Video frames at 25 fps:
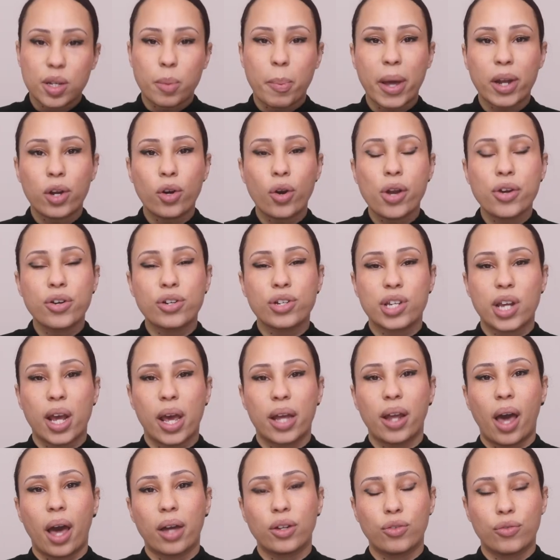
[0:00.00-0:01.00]
To better
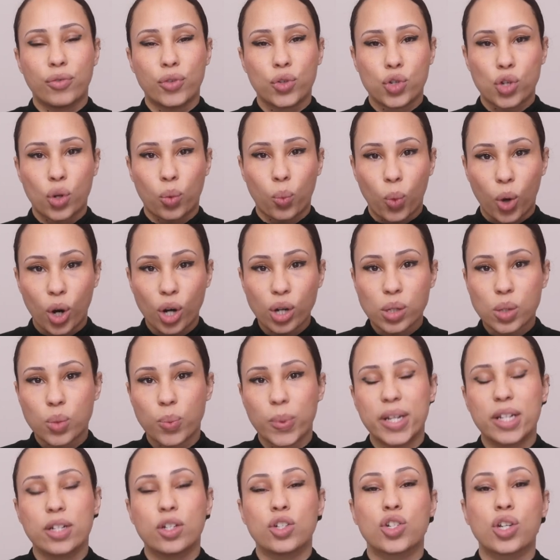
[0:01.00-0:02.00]
understand how diffusion works,
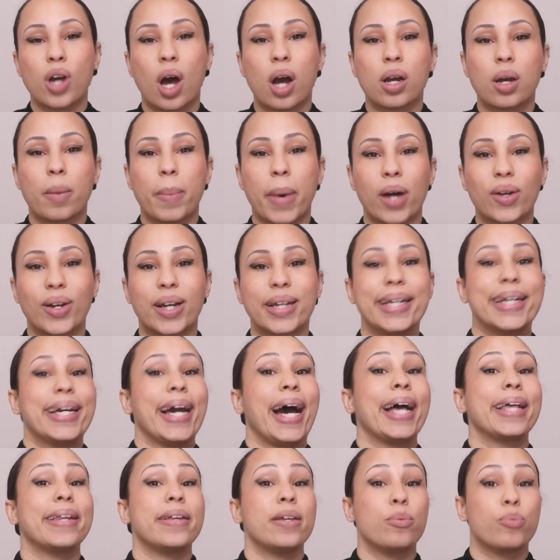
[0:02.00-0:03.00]
we need to talk about a
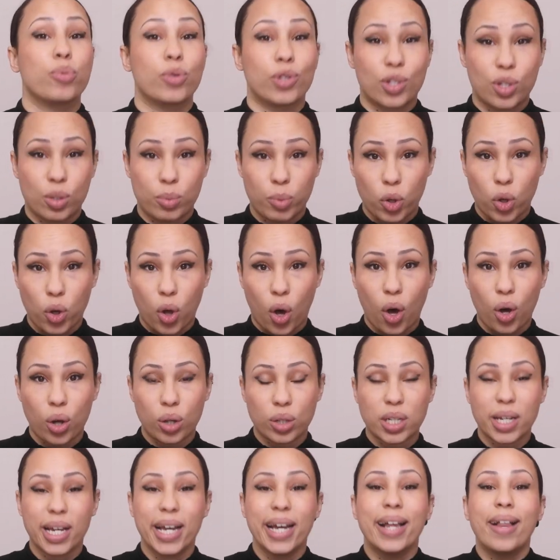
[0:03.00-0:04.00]
guiding principle
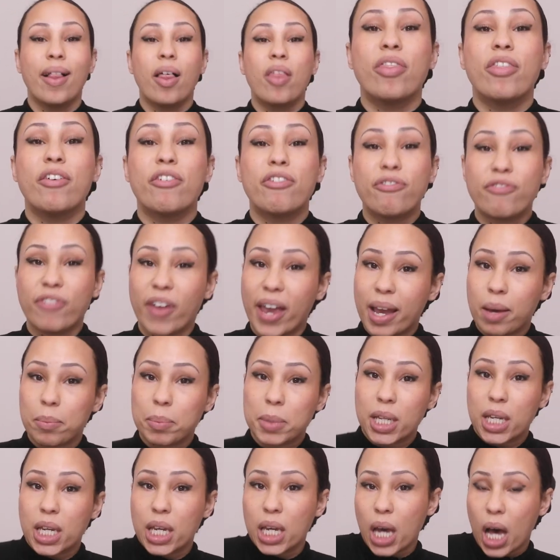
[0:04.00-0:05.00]
called the
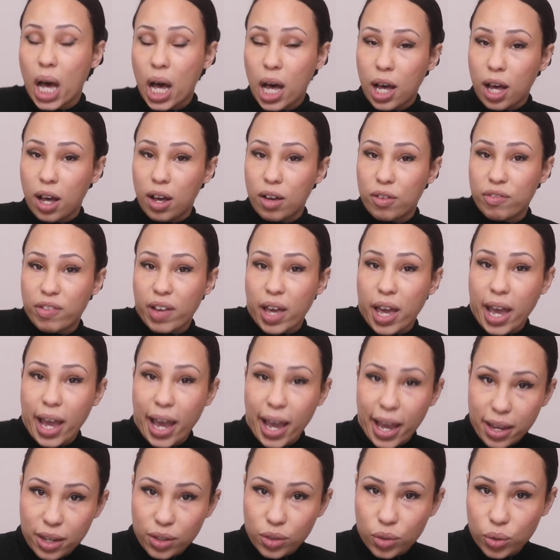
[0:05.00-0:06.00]
family of
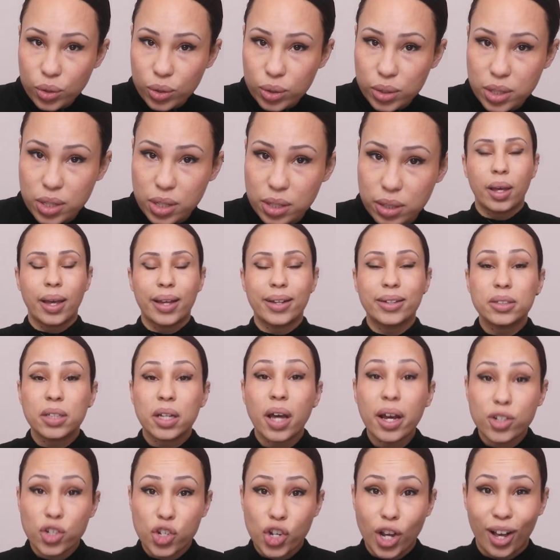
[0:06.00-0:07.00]
angles. In a
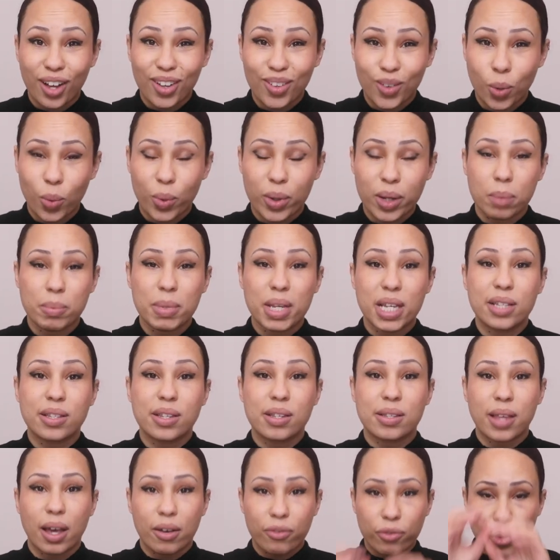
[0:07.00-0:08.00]
nutshell, what it means
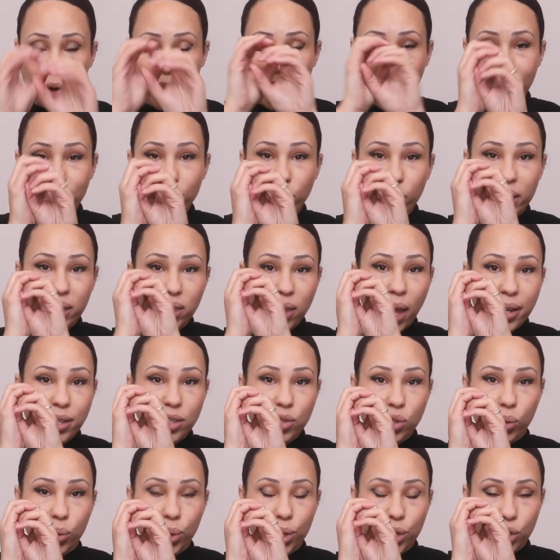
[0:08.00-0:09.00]
is that for every
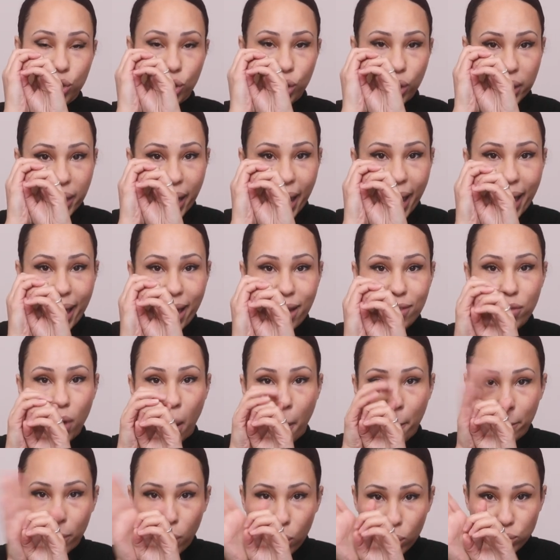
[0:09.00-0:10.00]
light source, you're gonna have
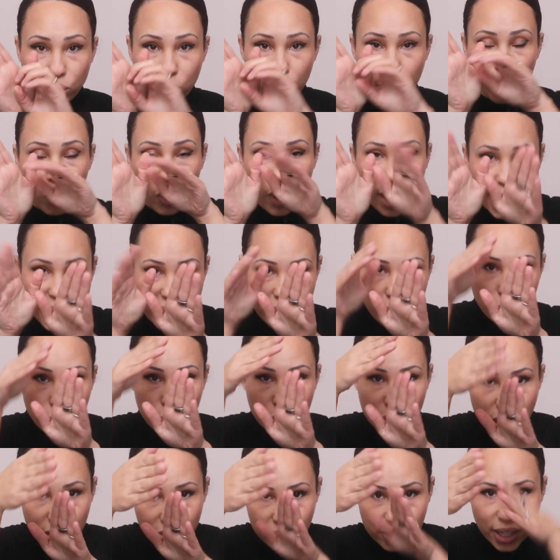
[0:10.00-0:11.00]
multiple
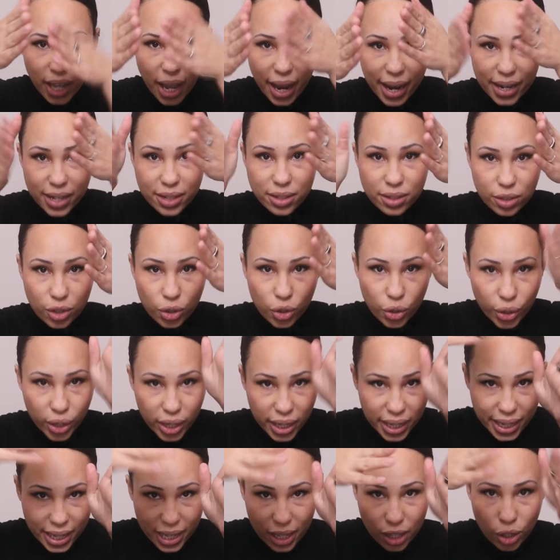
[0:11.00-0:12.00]
angles of light that are
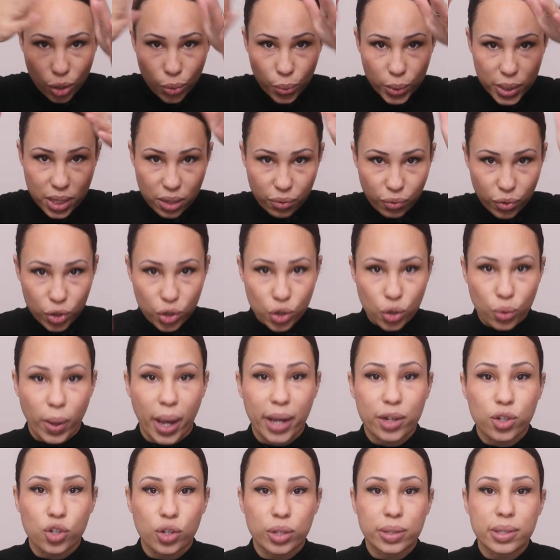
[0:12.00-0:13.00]
gonna hit you in different
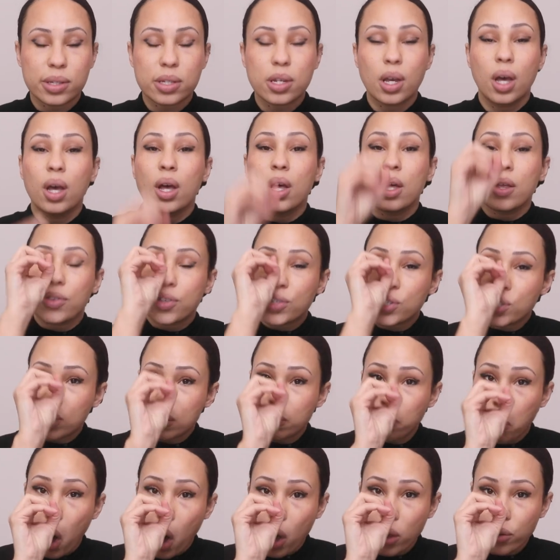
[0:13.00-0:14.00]
directions. The
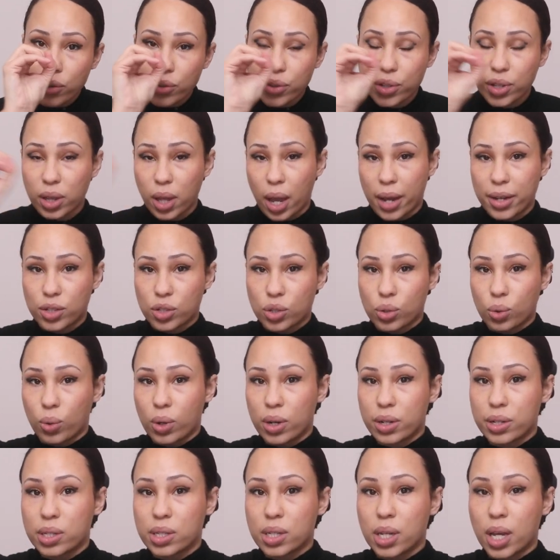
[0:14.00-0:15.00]
smaller the light
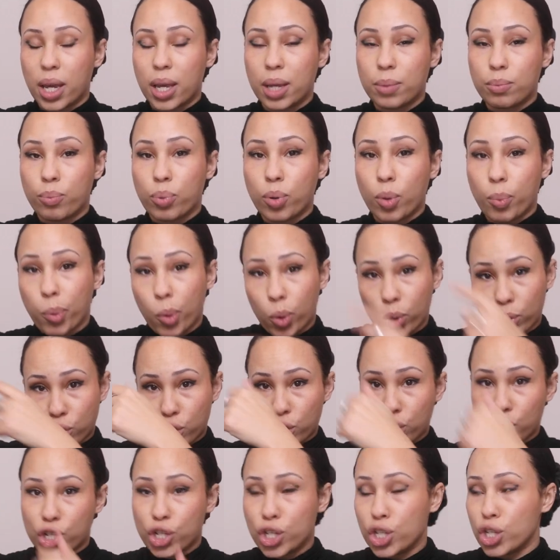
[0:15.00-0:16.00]
source in
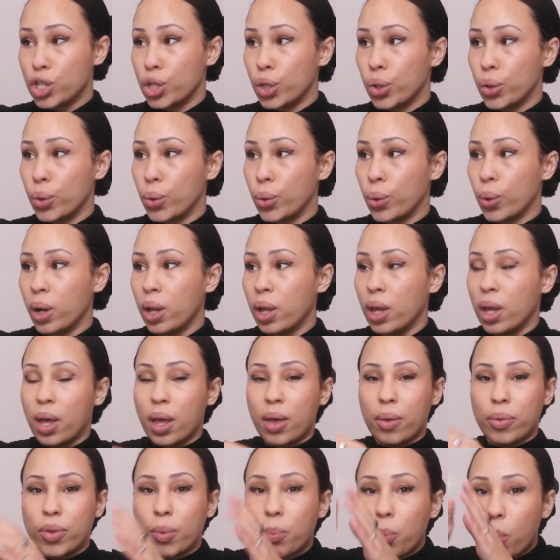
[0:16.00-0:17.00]
proportion to you,
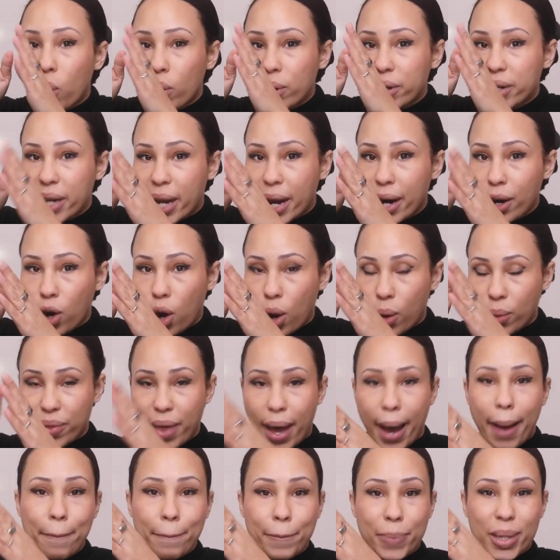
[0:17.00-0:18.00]
the more narrow
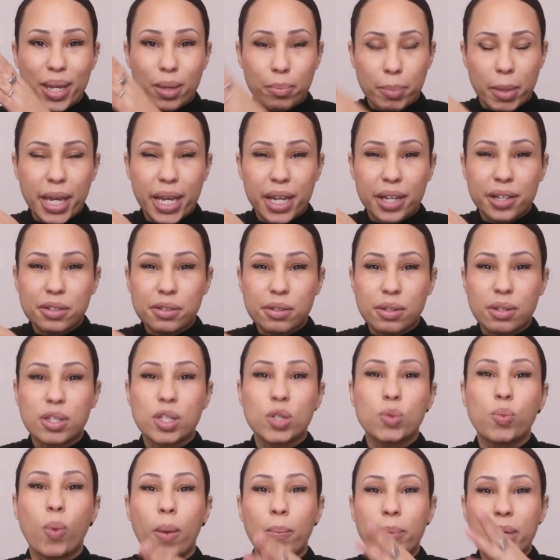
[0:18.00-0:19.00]
that beam is. This
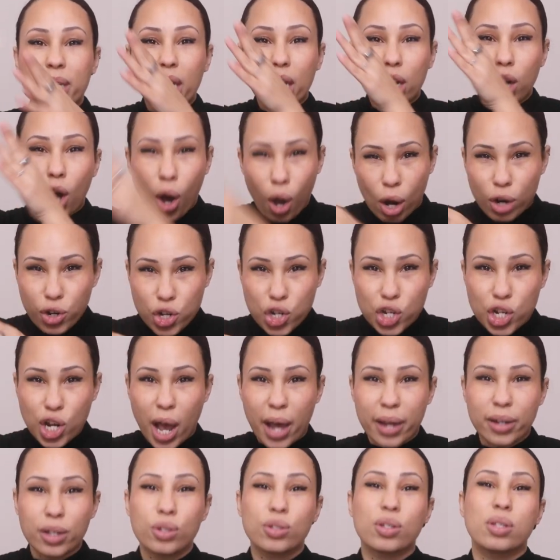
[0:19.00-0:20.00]
is when we get harsh
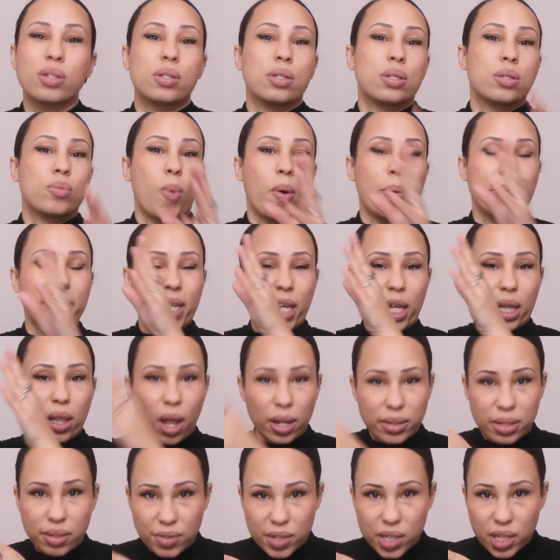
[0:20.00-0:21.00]
shadows, this is when we get
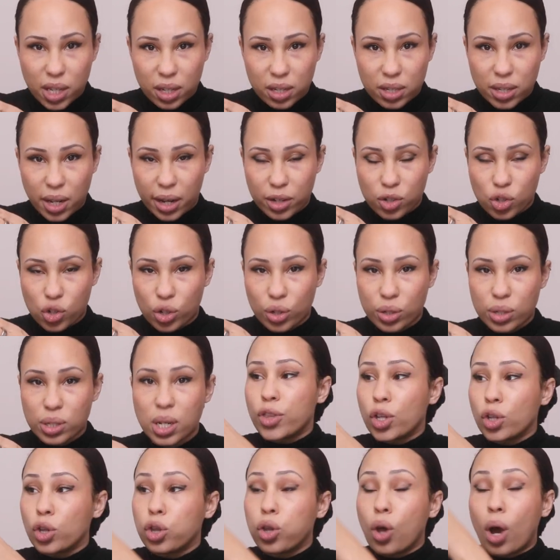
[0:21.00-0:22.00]
lots of skin textures.
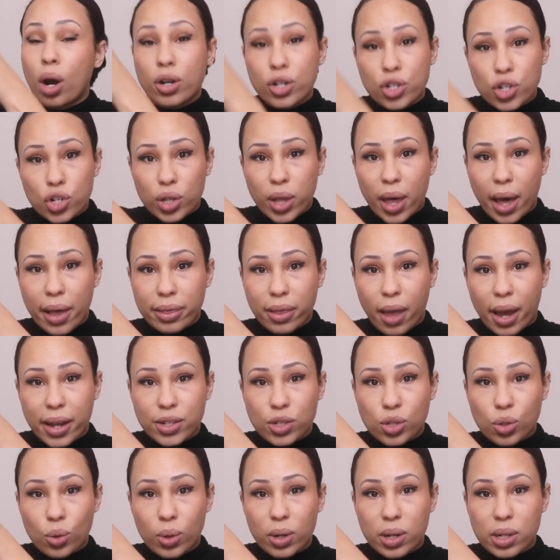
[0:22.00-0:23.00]
The larger that
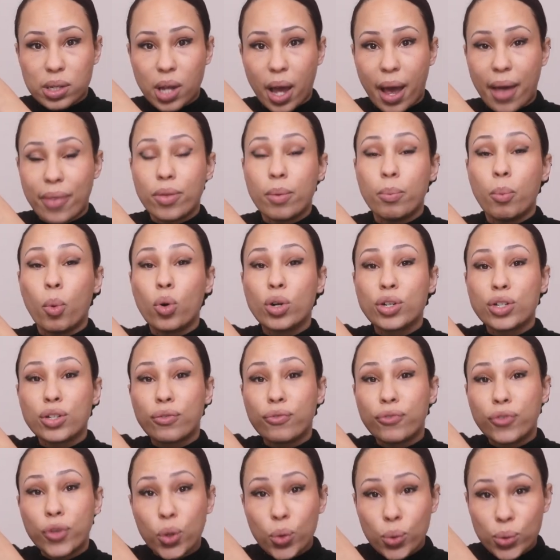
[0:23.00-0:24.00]
light source and the more
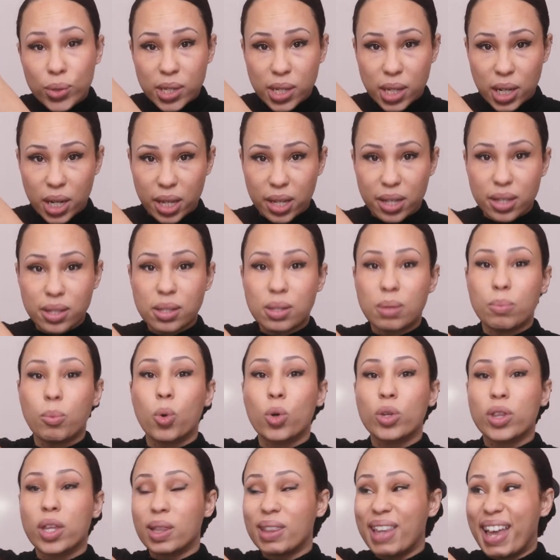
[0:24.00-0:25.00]
diffused it is, the
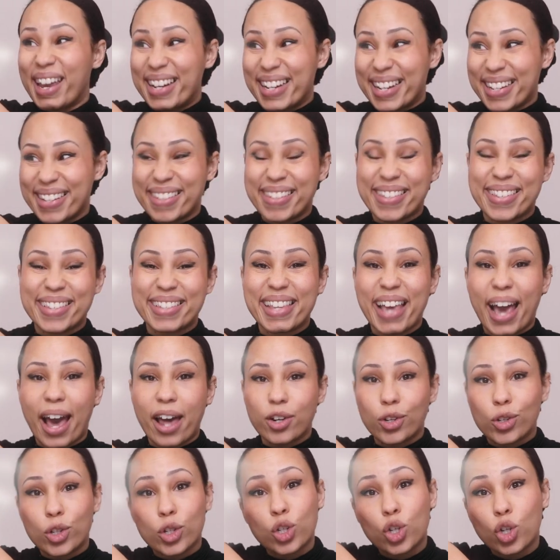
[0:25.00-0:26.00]
more the light is
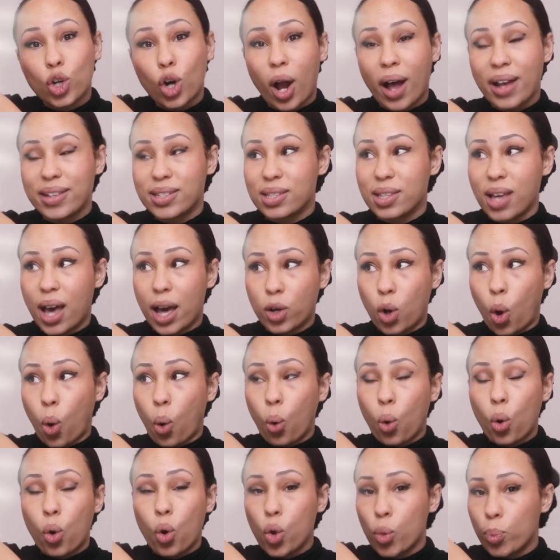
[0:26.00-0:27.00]
scattered across that
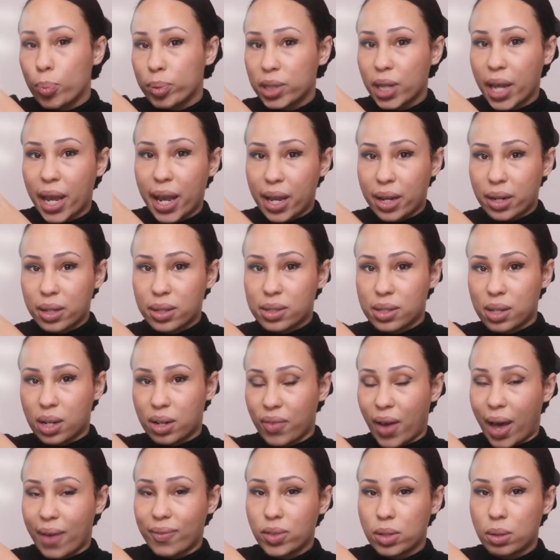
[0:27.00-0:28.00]
whole plane instead
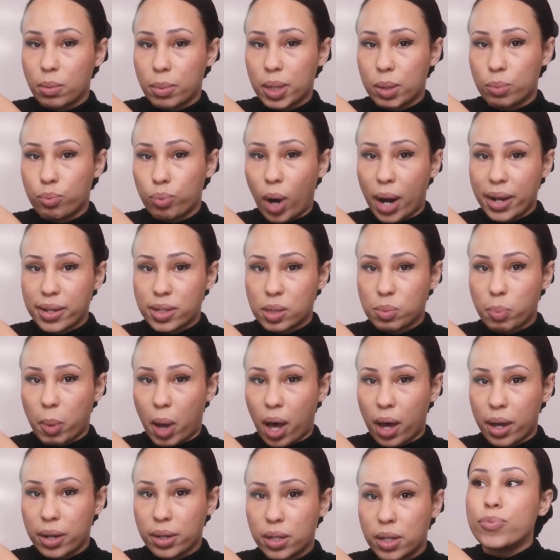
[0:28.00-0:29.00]
of having a big bright
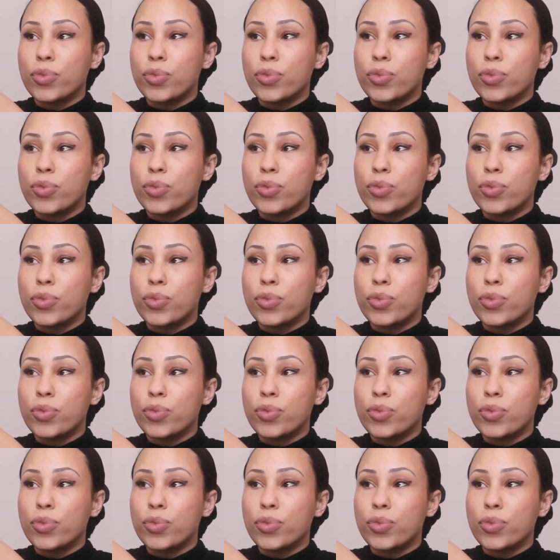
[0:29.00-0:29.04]
spot,